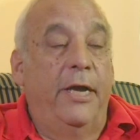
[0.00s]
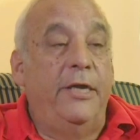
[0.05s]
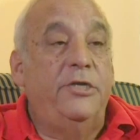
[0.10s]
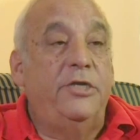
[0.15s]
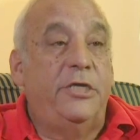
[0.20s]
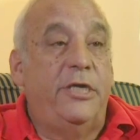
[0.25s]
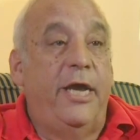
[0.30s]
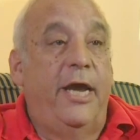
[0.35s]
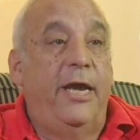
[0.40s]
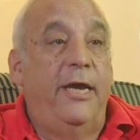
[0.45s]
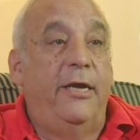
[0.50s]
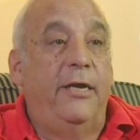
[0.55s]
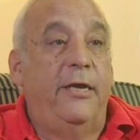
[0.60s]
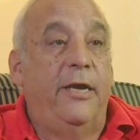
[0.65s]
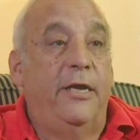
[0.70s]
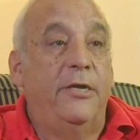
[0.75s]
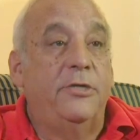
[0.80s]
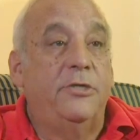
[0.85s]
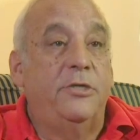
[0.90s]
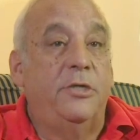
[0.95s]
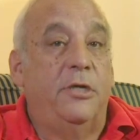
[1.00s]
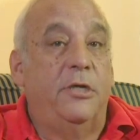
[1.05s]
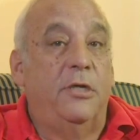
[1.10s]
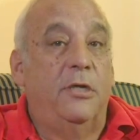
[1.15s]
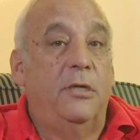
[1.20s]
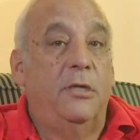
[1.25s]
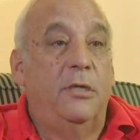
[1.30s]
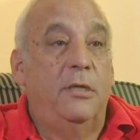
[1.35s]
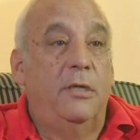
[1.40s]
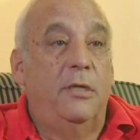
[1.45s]
educated as to,
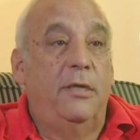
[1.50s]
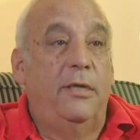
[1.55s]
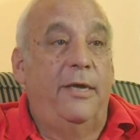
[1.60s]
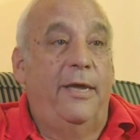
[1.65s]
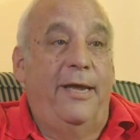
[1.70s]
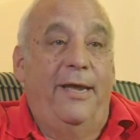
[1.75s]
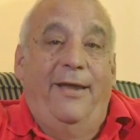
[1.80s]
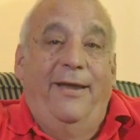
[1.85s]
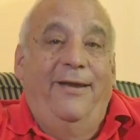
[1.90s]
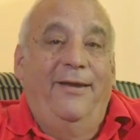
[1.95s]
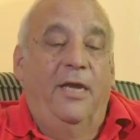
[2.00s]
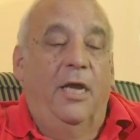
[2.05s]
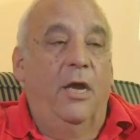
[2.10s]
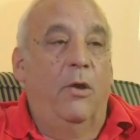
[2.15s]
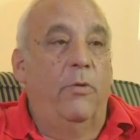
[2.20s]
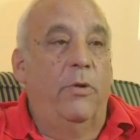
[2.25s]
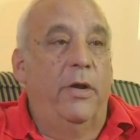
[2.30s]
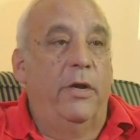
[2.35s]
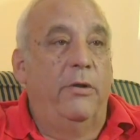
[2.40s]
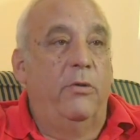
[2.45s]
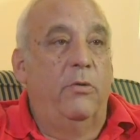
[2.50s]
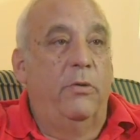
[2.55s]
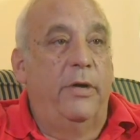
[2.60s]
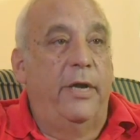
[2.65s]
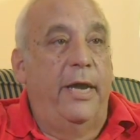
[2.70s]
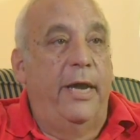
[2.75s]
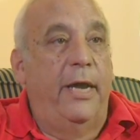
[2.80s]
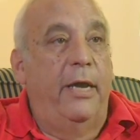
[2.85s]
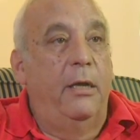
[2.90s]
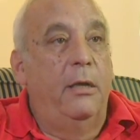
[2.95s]
no, we're not doing
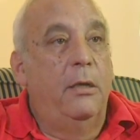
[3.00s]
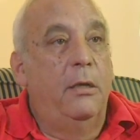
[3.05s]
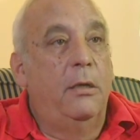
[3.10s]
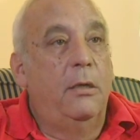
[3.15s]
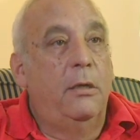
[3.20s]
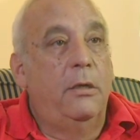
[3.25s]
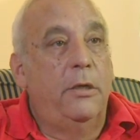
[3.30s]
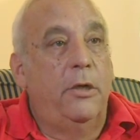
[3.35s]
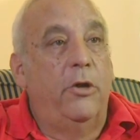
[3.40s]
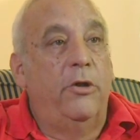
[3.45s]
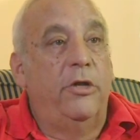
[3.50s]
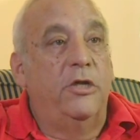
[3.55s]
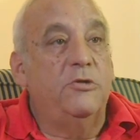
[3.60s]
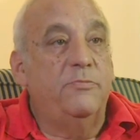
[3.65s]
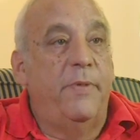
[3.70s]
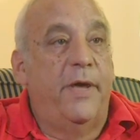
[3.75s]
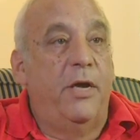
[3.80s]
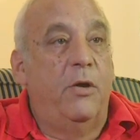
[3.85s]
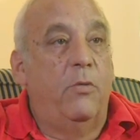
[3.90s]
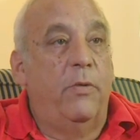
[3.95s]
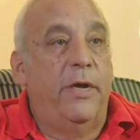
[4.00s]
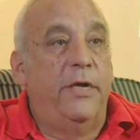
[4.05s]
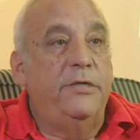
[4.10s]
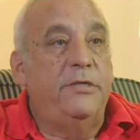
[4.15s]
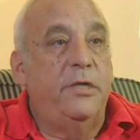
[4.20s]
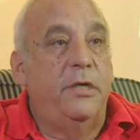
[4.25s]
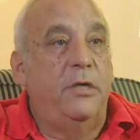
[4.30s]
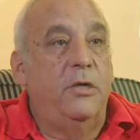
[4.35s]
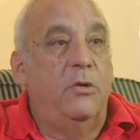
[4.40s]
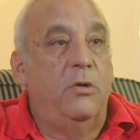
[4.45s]
that. You know, there's better
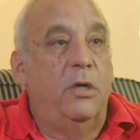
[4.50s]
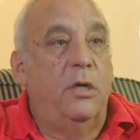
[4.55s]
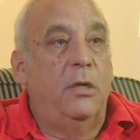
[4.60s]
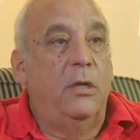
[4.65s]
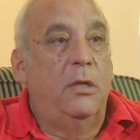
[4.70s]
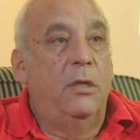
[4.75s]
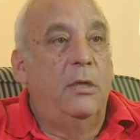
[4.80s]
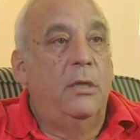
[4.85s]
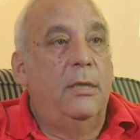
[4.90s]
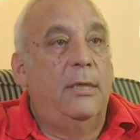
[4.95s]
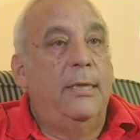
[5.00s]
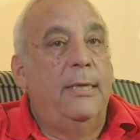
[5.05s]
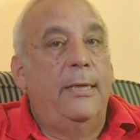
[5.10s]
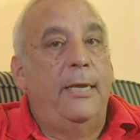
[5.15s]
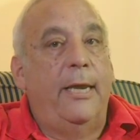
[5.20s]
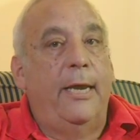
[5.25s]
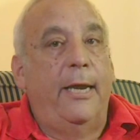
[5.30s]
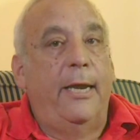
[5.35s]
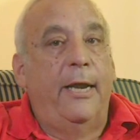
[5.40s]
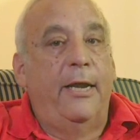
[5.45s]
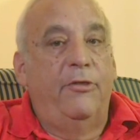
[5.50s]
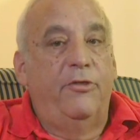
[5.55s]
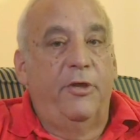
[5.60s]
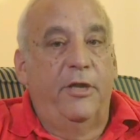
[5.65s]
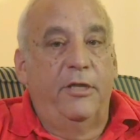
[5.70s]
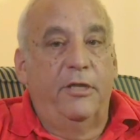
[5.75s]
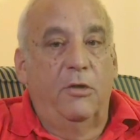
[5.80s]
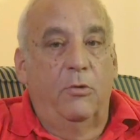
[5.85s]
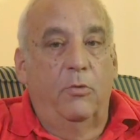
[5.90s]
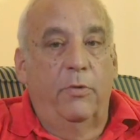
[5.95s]
ways to do it. And I
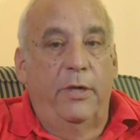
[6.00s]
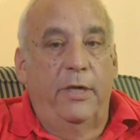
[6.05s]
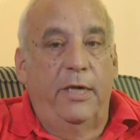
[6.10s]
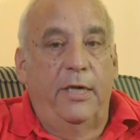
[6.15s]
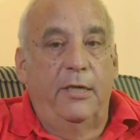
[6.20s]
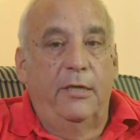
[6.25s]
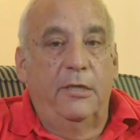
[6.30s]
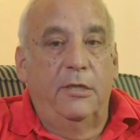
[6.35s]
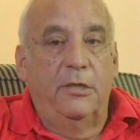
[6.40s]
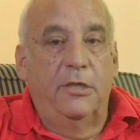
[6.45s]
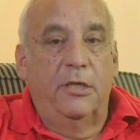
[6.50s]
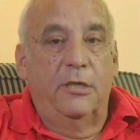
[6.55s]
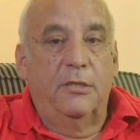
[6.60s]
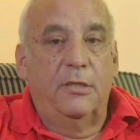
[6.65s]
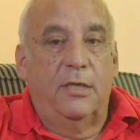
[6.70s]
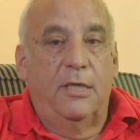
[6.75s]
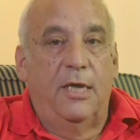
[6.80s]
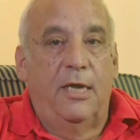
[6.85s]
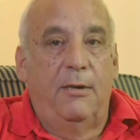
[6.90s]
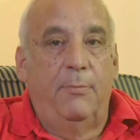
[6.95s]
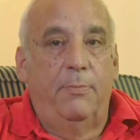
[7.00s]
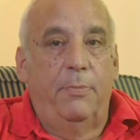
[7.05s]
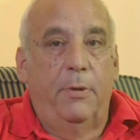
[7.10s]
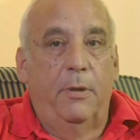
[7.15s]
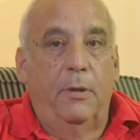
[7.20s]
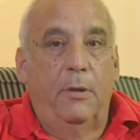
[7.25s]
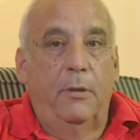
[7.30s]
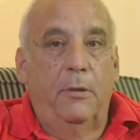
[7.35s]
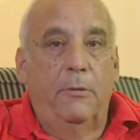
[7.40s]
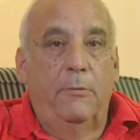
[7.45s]
think that we need to just keep
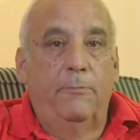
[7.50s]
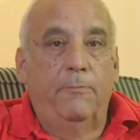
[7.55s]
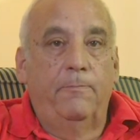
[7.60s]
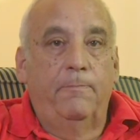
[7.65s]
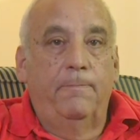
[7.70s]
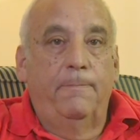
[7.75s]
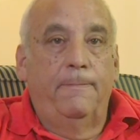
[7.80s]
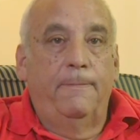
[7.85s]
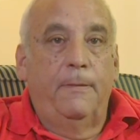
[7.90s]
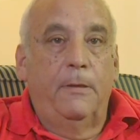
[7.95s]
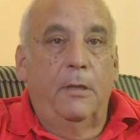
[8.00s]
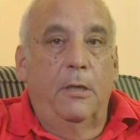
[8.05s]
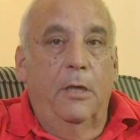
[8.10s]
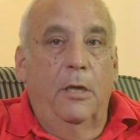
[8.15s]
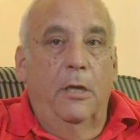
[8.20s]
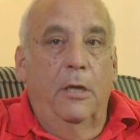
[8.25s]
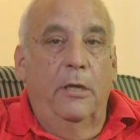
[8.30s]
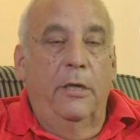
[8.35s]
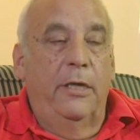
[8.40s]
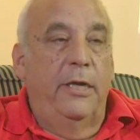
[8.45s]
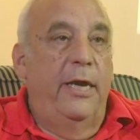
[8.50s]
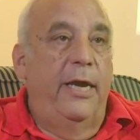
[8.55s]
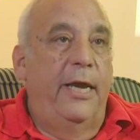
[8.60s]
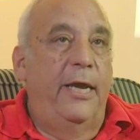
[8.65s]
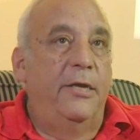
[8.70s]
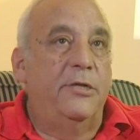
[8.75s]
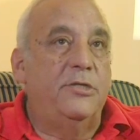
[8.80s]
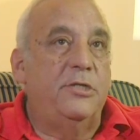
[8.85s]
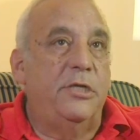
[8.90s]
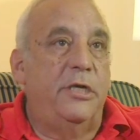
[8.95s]

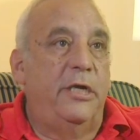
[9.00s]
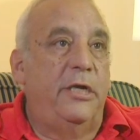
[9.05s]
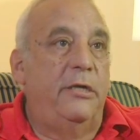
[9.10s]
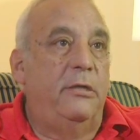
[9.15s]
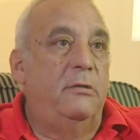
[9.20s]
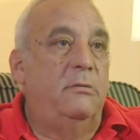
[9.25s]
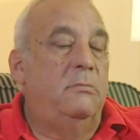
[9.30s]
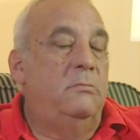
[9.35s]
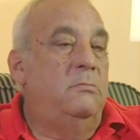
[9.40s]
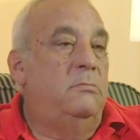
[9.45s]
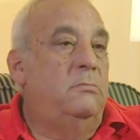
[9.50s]
enhancing